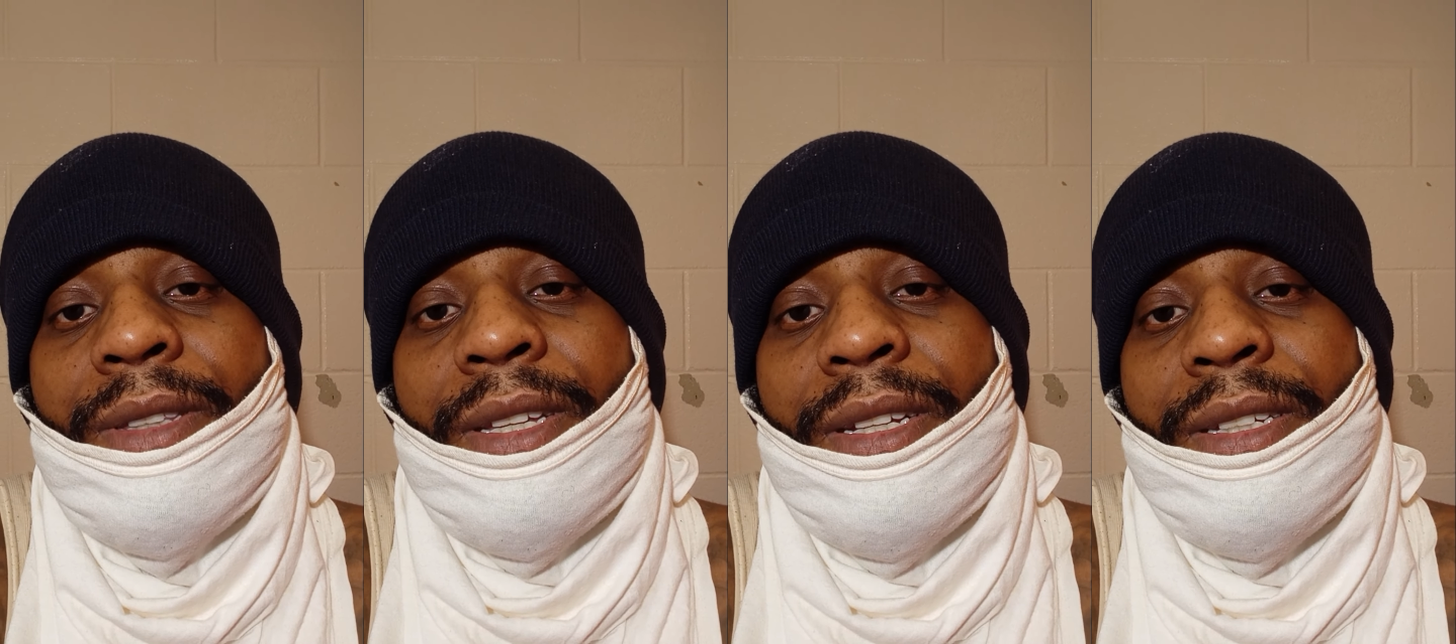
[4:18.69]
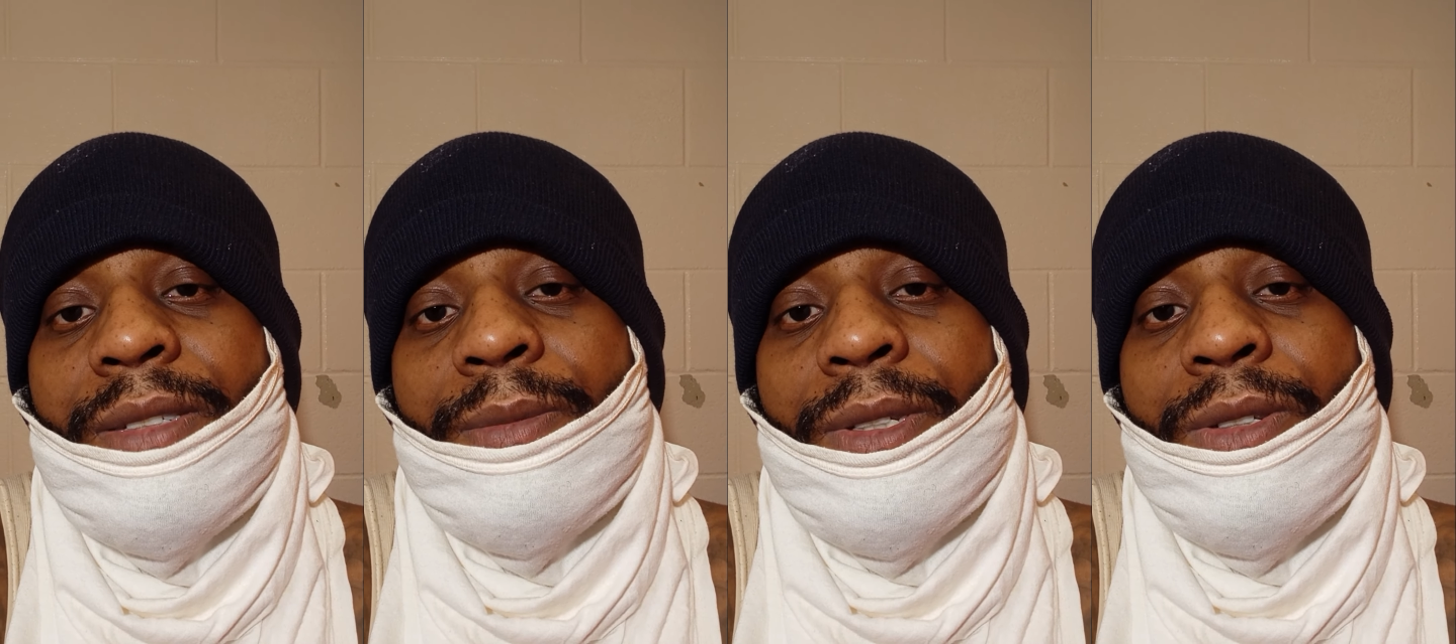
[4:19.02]

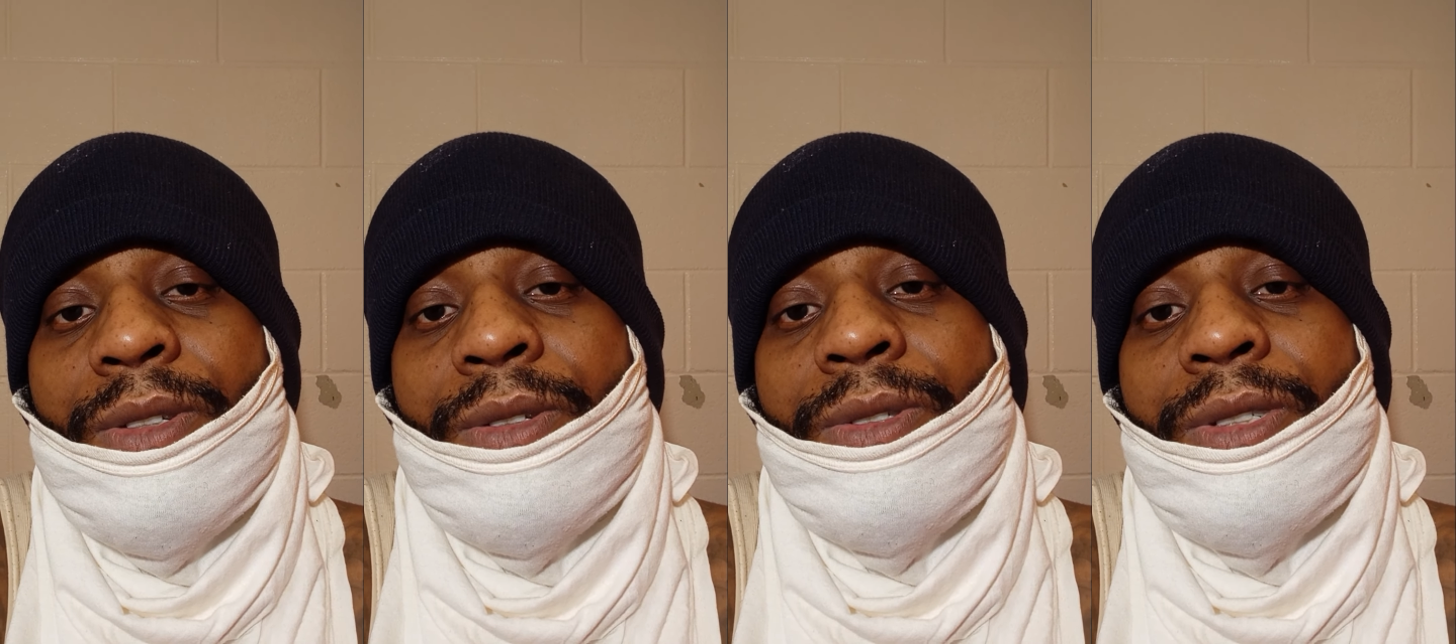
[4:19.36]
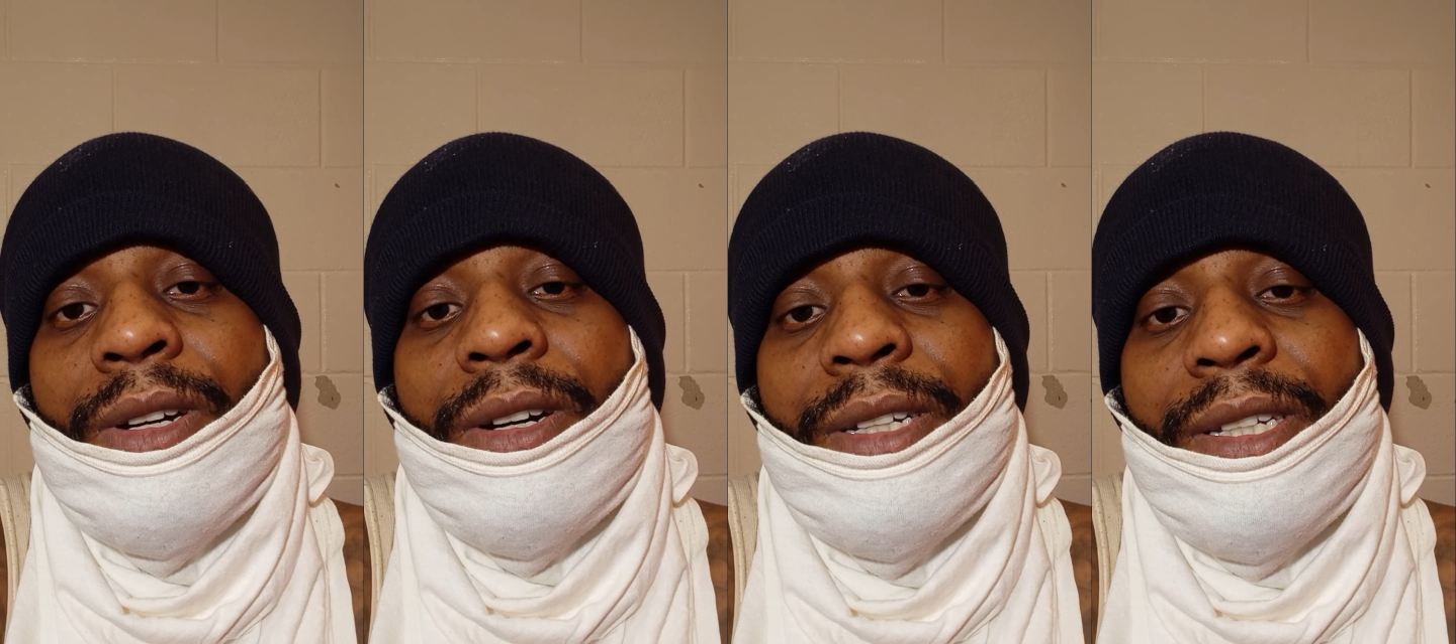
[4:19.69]
things when you do
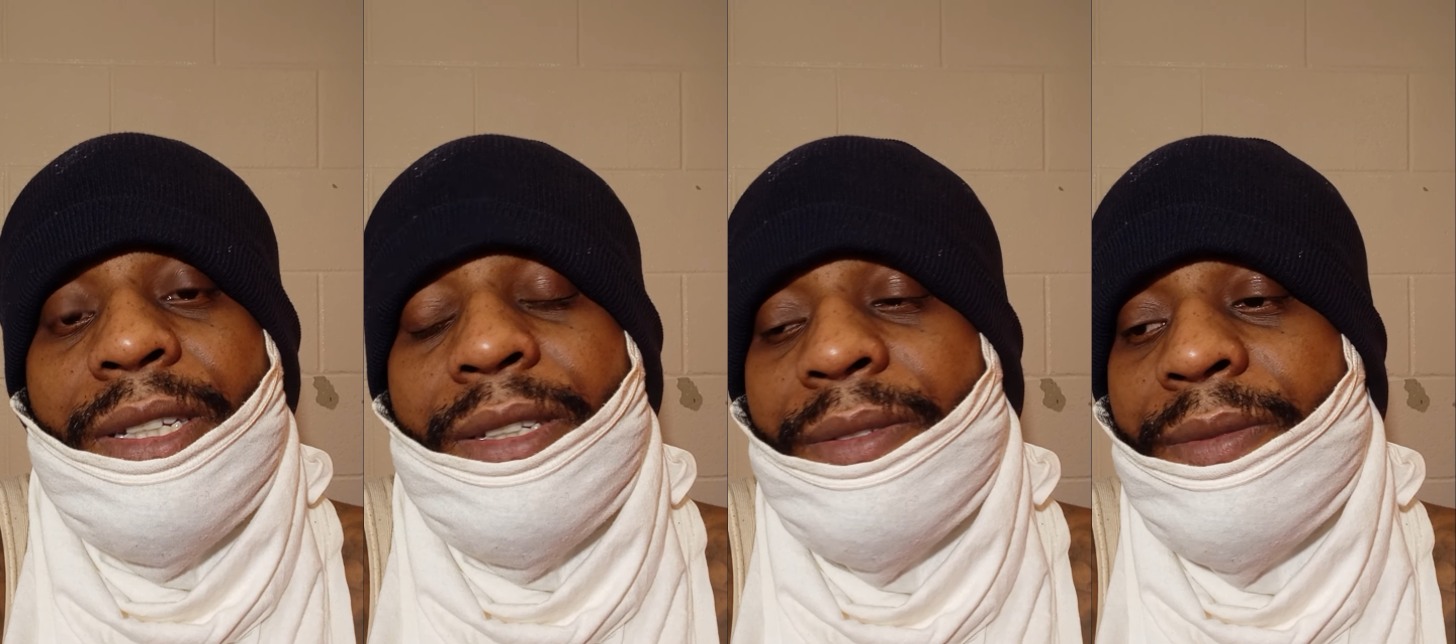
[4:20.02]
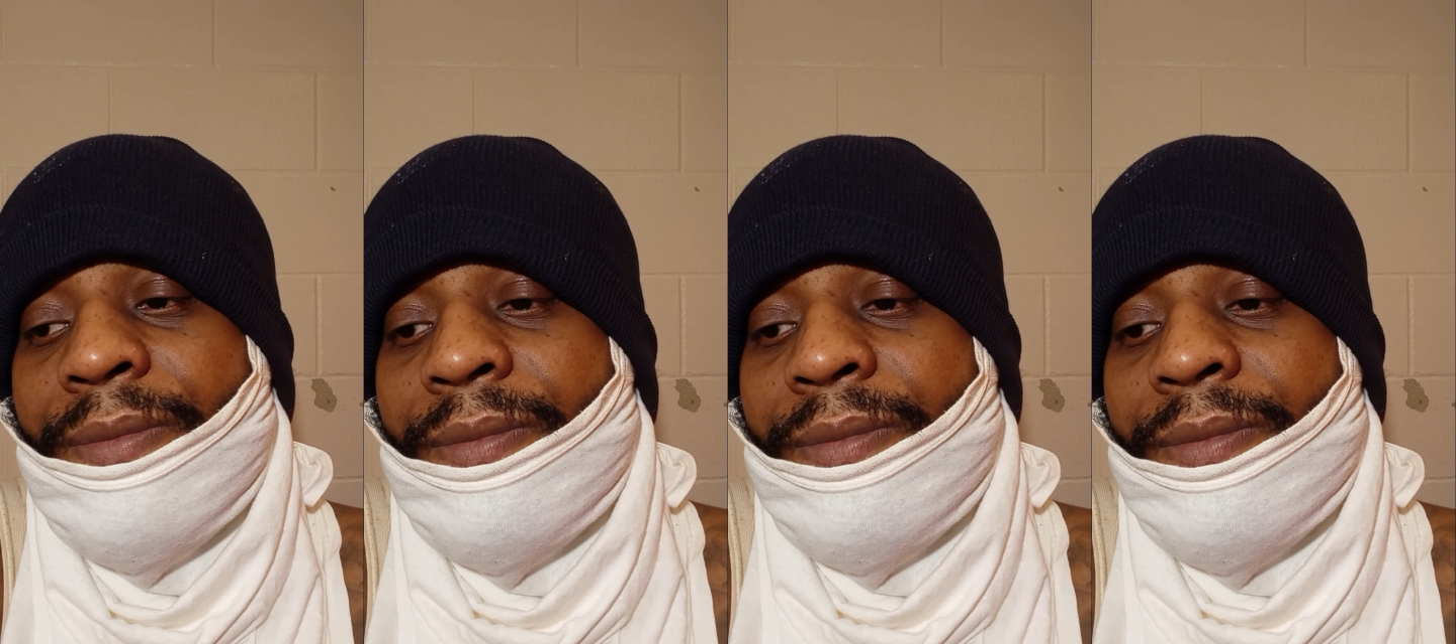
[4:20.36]
start eating.